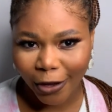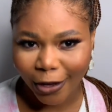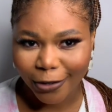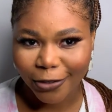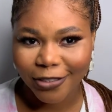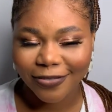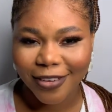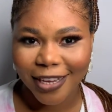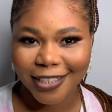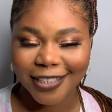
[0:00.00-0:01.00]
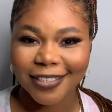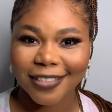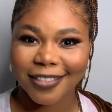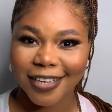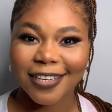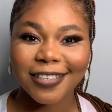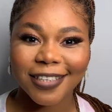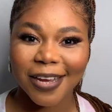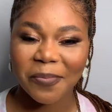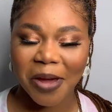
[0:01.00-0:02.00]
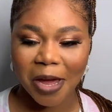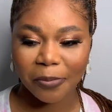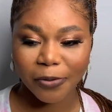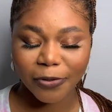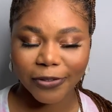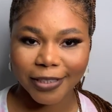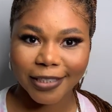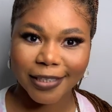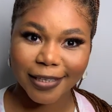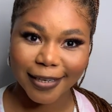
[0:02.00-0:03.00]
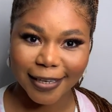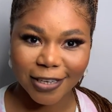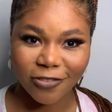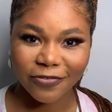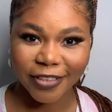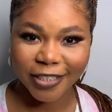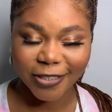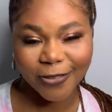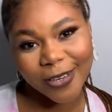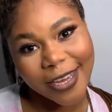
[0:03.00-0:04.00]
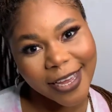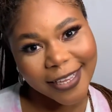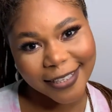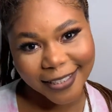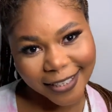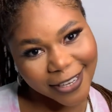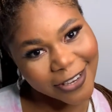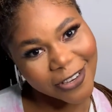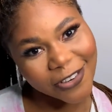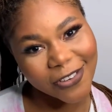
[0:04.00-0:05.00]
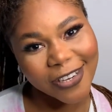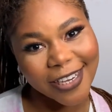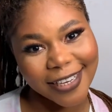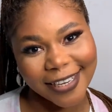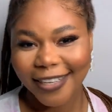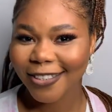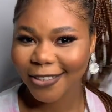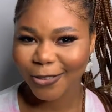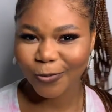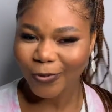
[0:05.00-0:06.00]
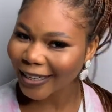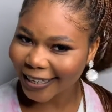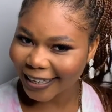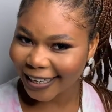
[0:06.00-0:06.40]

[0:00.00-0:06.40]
notifications anytime I upload a new video. See you next week.